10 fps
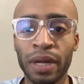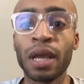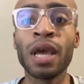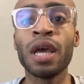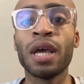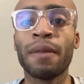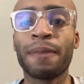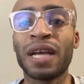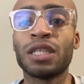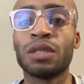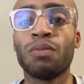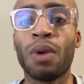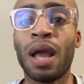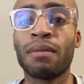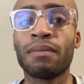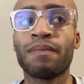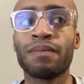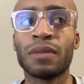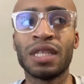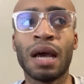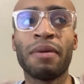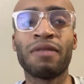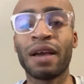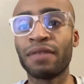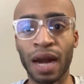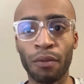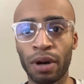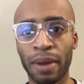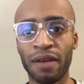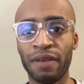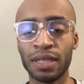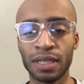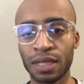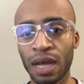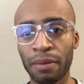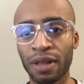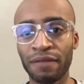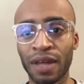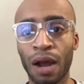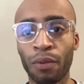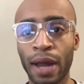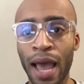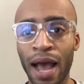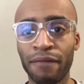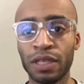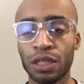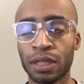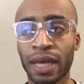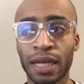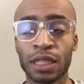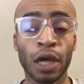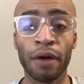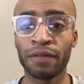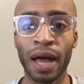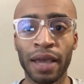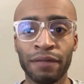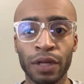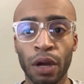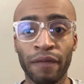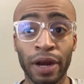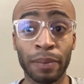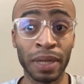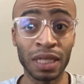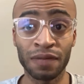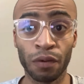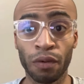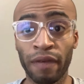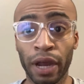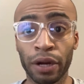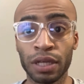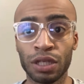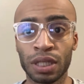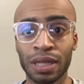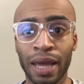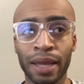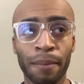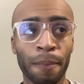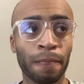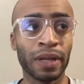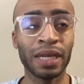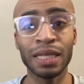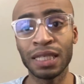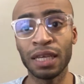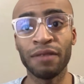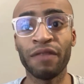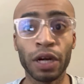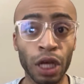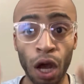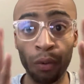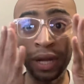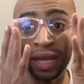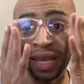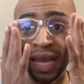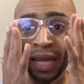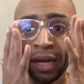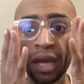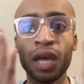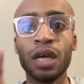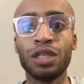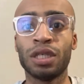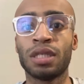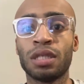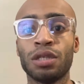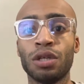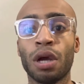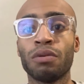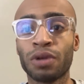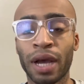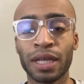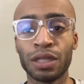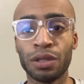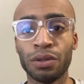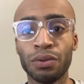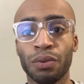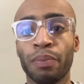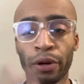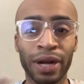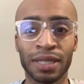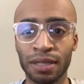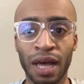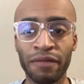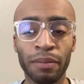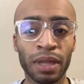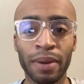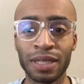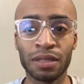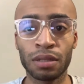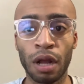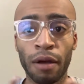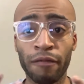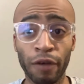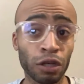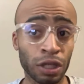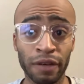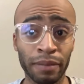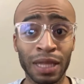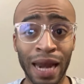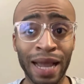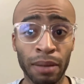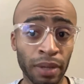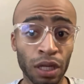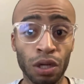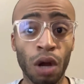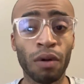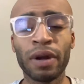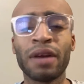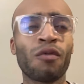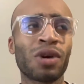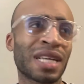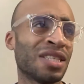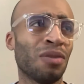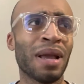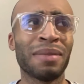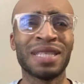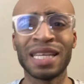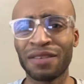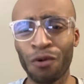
But that's just the type of life that I want to manifest, and the type of life that I want to have is just like a soft life, very peaceful, very just like easy, fun going, and just, trying to progress in life and be the best version of me that I can be, and of course I still make mistakes.